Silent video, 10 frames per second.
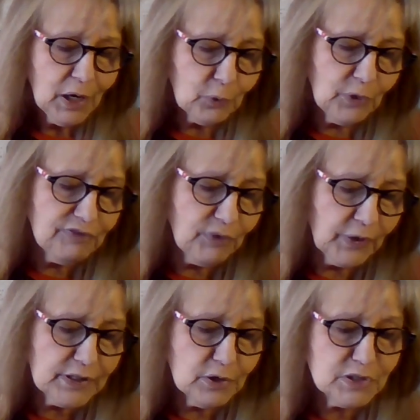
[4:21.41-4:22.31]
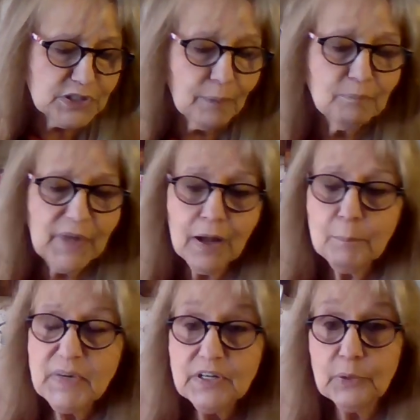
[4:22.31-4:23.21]
referring to some uh,
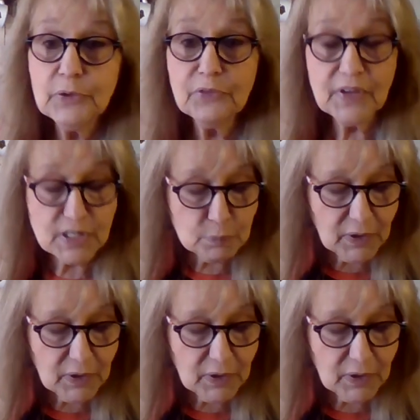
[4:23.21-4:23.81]
material things,